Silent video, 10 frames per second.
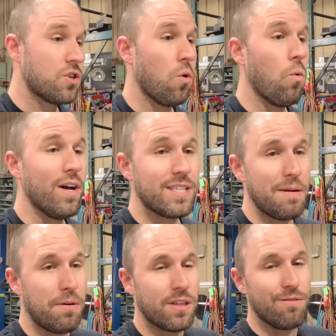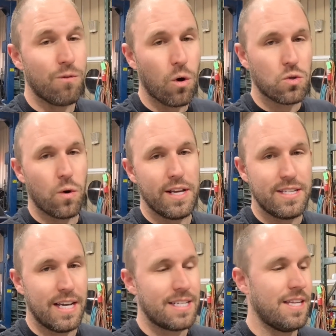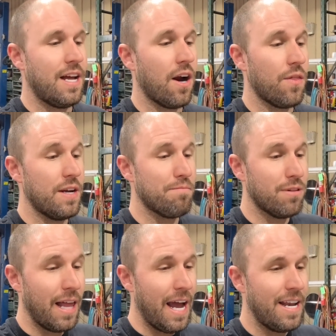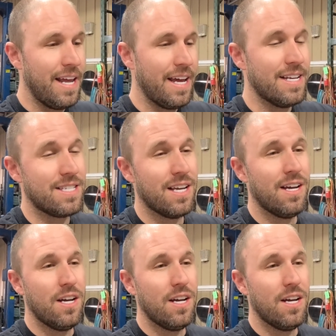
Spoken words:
So once I put the 426 in there, the plan is